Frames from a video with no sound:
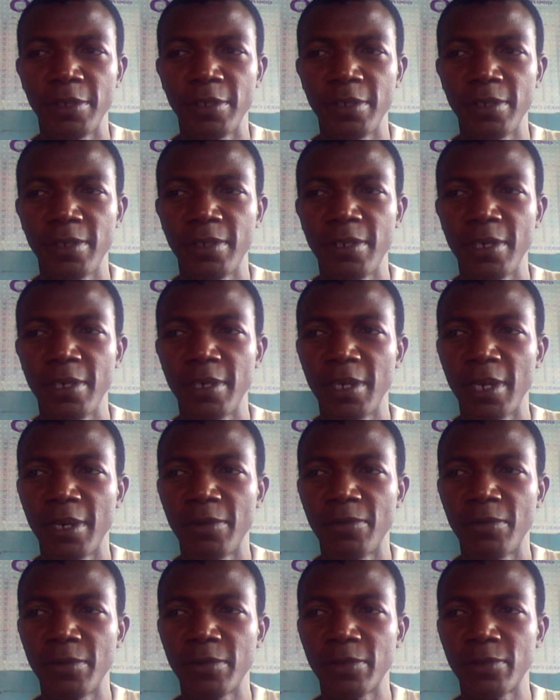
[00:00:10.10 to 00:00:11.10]
This day,
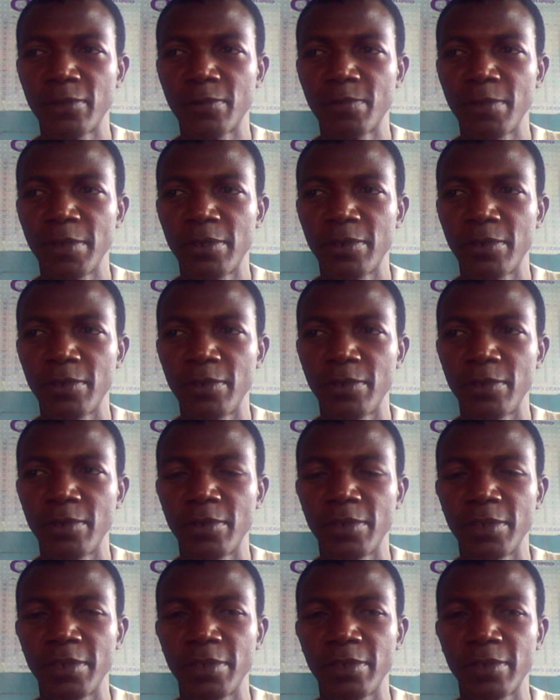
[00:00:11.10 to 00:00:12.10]
I want to speak to you
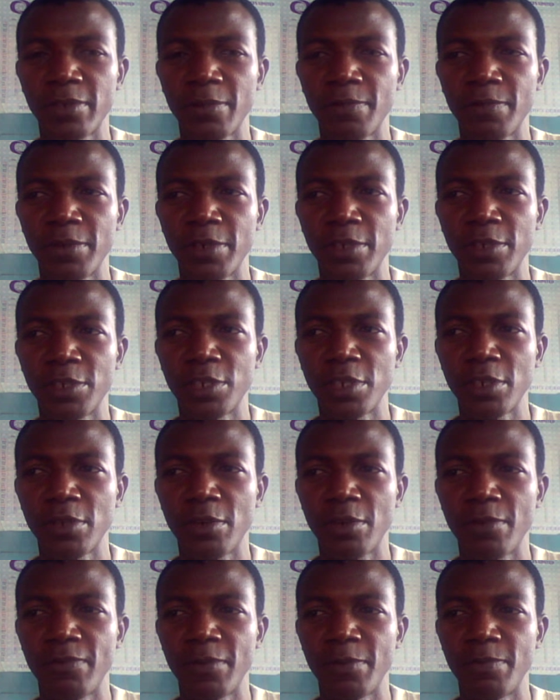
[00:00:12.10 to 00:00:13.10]
on this topic,
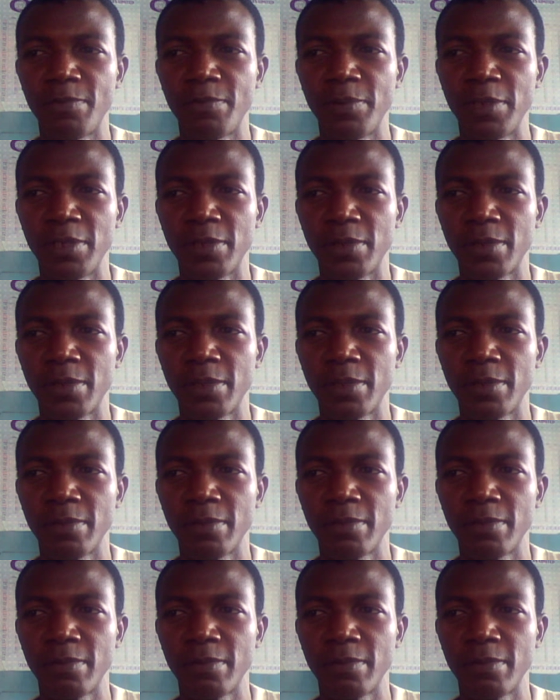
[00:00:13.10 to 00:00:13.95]
shake off the beast.